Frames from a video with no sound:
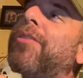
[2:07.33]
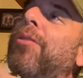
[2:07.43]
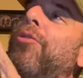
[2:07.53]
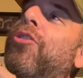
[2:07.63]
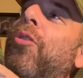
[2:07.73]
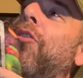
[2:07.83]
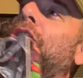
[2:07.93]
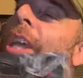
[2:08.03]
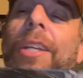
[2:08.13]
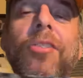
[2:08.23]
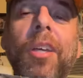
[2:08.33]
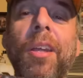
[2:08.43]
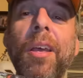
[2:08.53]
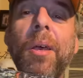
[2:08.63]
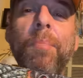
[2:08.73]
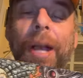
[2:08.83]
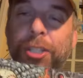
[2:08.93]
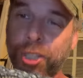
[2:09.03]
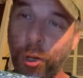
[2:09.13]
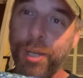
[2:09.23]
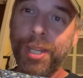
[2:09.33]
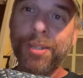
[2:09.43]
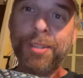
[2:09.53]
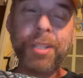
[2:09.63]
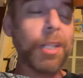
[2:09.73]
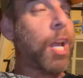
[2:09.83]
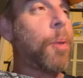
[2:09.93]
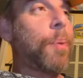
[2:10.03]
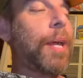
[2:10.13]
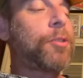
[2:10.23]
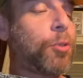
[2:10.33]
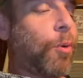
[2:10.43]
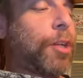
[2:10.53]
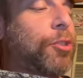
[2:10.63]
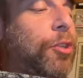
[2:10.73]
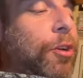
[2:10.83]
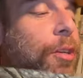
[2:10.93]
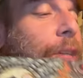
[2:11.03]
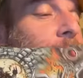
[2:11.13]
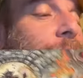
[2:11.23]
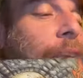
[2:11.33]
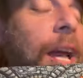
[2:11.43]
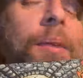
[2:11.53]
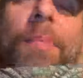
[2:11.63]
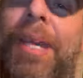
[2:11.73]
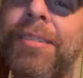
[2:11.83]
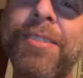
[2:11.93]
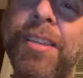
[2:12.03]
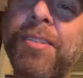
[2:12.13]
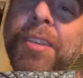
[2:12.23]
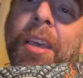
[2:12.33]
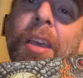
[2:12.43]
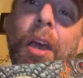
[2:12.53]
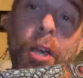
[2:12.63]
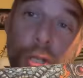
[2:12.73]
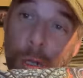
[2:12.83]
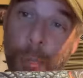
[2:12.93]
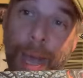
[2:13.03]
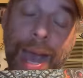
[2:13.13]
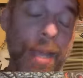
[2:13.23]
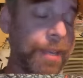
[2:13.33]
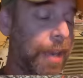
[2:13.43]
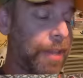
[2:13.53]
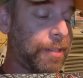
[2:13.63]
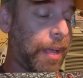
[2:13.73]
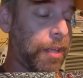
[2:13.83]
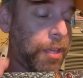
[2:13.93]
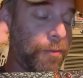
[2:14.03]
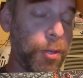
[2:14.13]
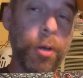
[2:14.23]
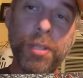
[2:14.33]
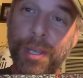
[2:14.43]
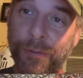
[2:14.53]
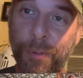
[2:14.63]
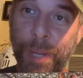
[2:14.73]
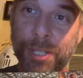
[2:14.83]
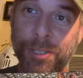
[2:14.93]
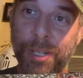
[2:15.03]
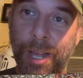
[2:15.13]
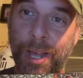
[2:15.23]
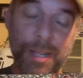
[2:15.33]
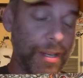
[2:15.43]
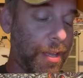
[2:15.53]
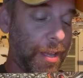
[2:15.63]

to shortchange it by showing it in the glare, but I do want to show you that this kind of makes this a new pack, and I'll give you all the information on